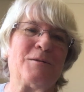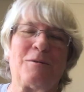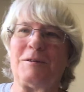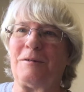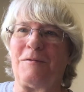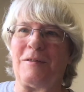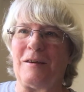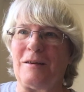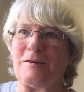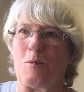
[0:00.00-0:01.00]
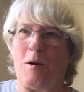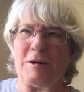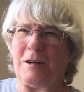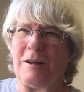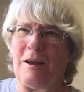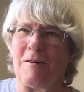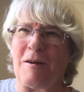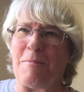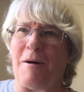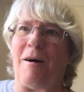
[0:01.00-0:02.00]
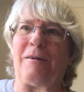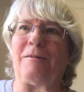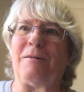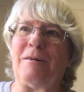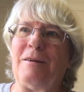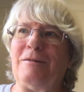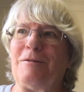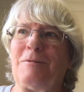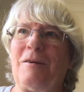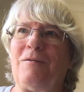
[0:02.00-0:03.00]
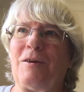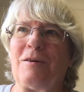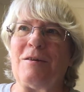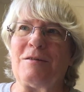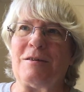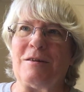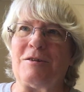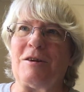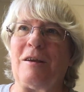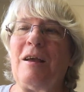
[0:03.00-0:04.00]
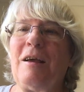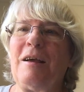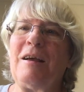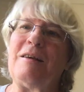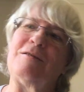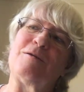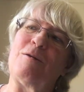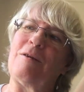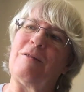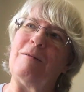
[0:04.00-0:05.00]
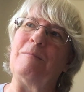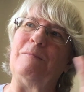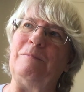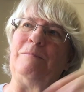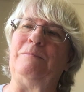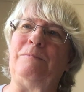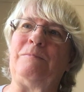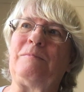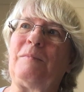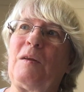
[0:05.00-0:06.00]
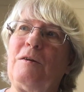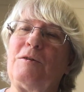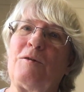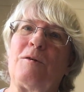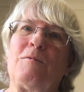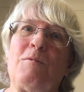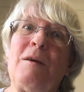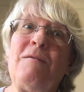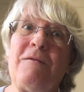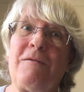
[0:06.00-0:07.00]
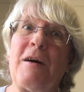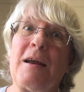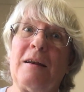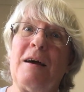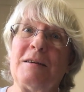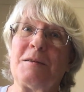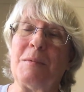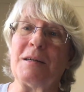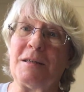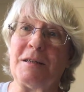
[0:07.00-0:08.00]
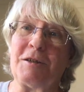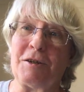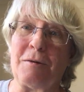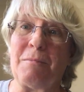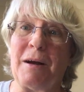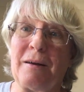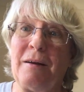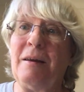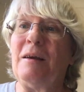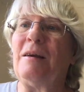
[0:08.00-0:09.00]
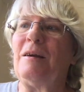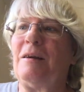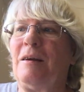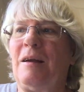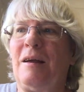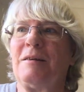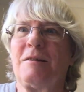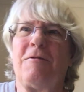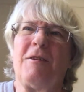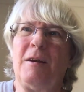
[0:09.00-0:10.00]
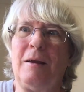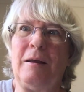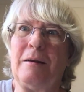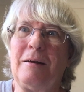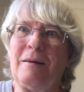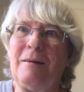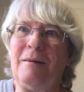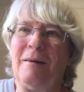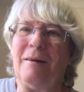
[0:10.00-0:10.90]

all sorts of things, watching Harry Potter and doing various stitching, and sort of revitalized my stitching bug as if it needed it.